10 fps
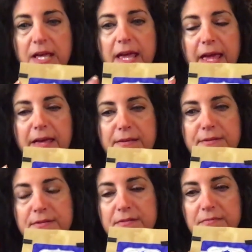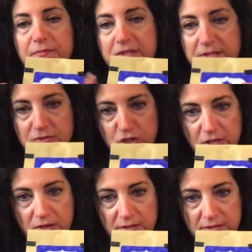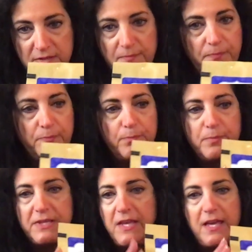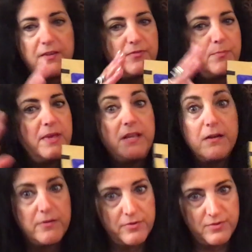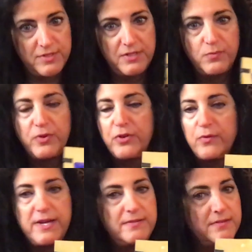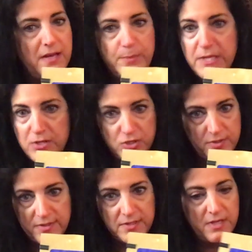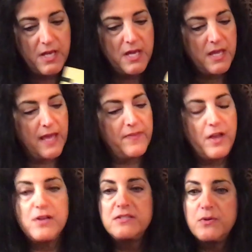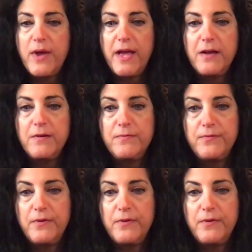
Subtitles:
and this is Jane Austen, but they have many others with great combinations. And they also have